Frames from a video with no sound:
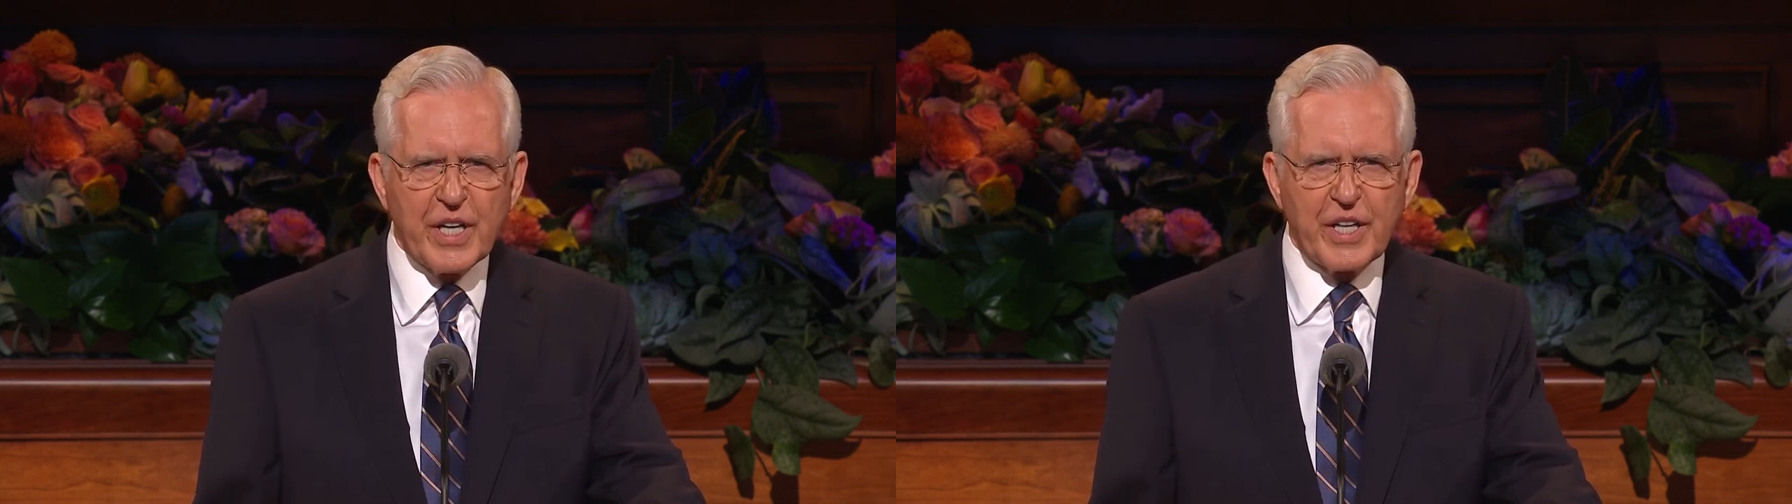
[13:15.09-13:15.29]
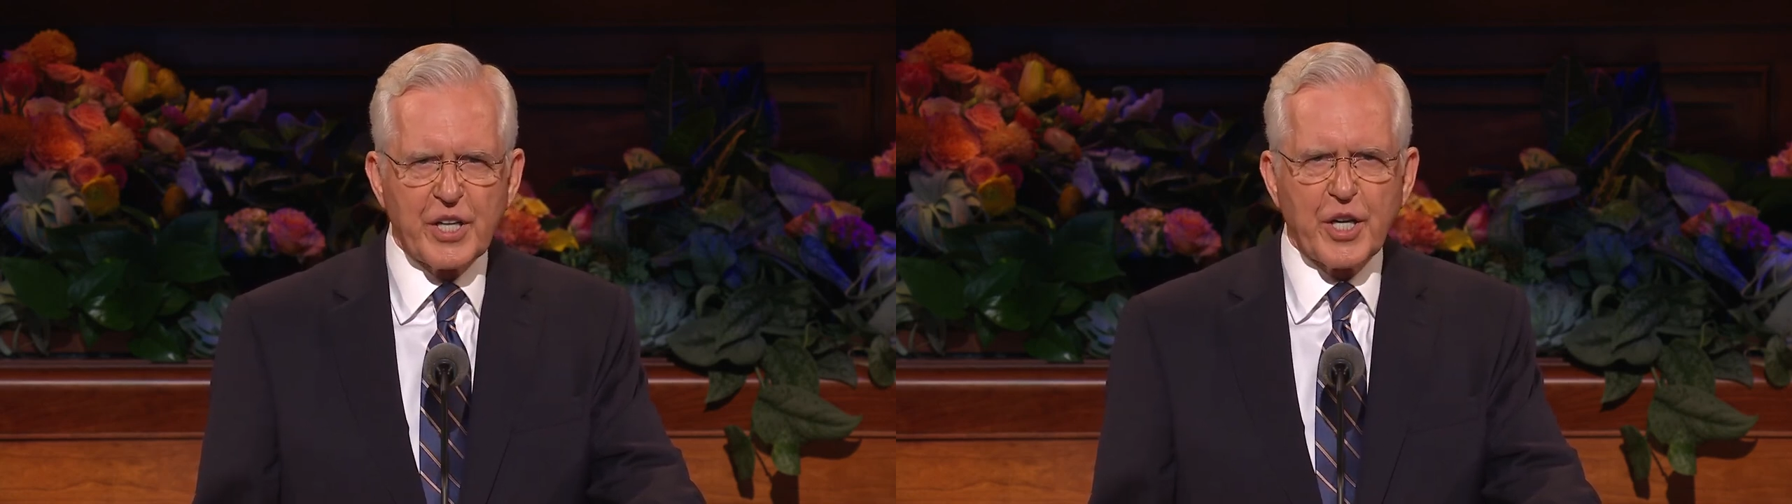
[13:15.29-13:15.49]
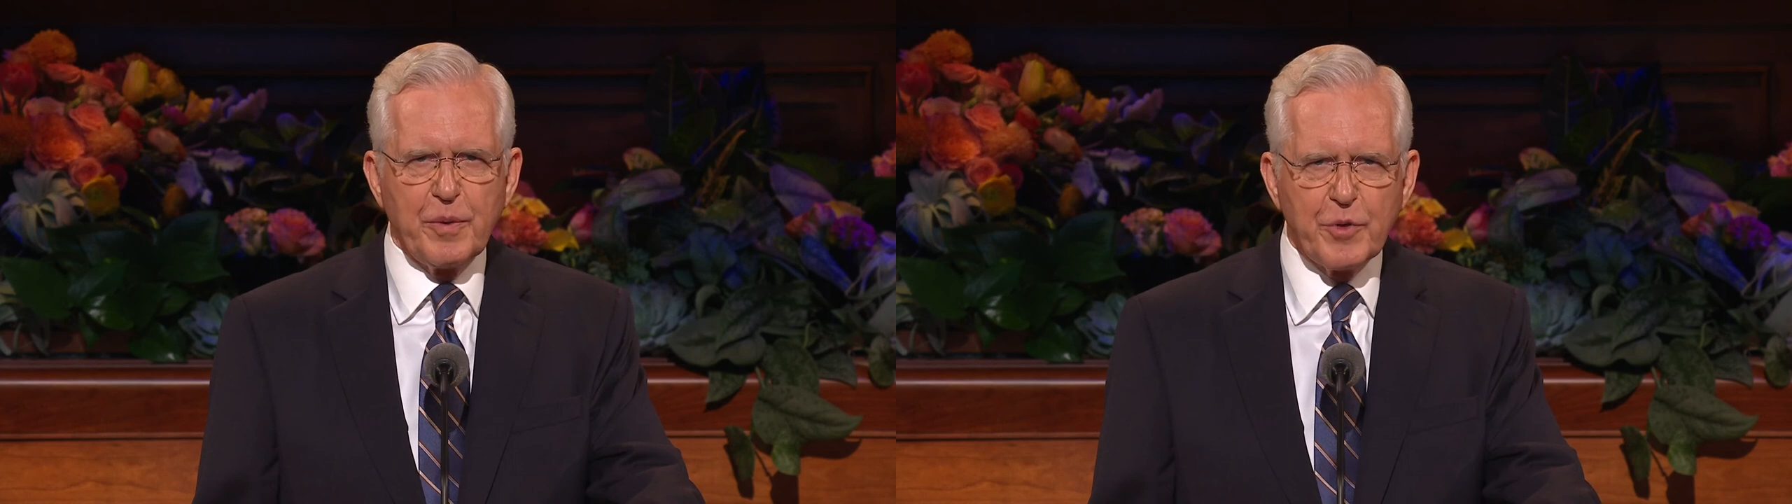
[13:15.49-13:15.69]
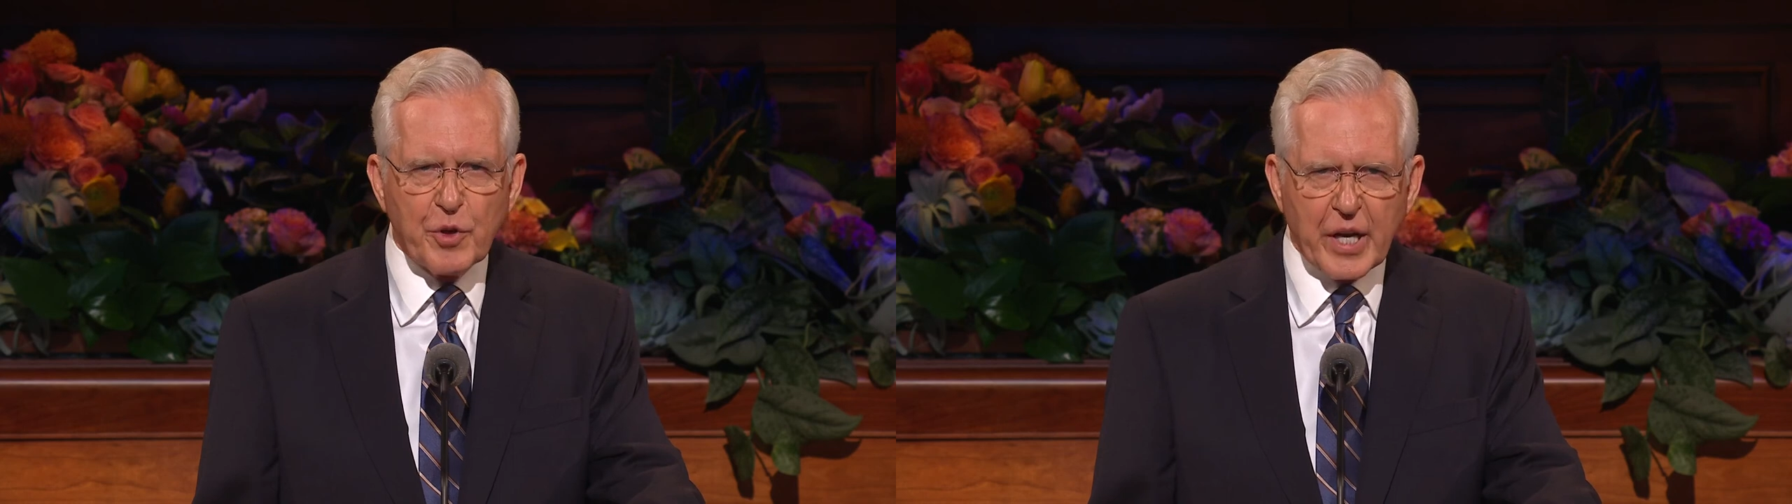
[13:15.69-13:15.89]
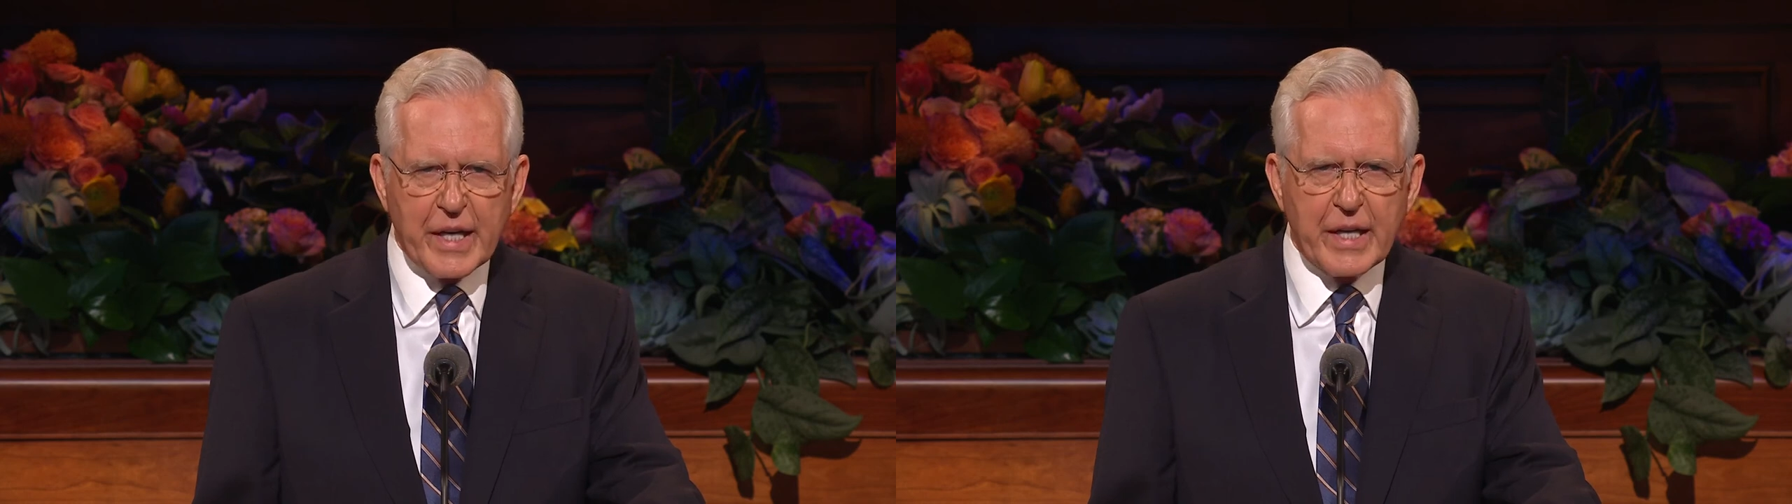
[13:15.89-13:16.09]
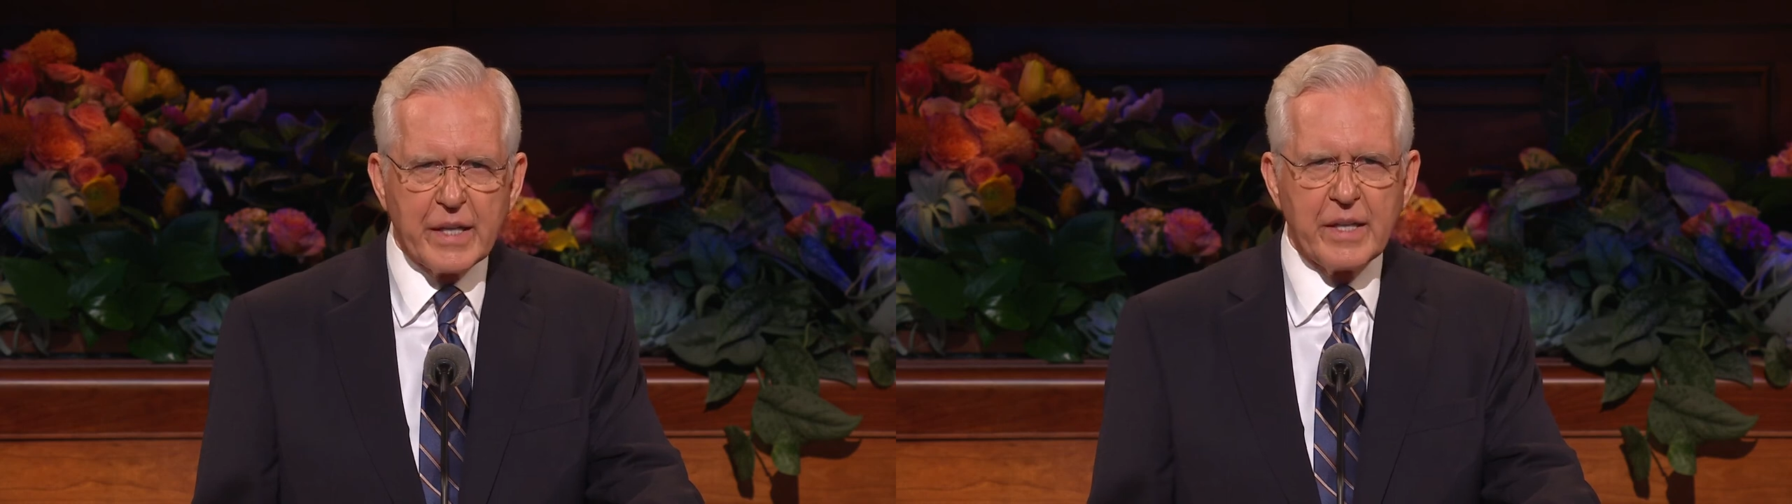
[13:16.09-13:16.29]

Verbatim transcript: and communally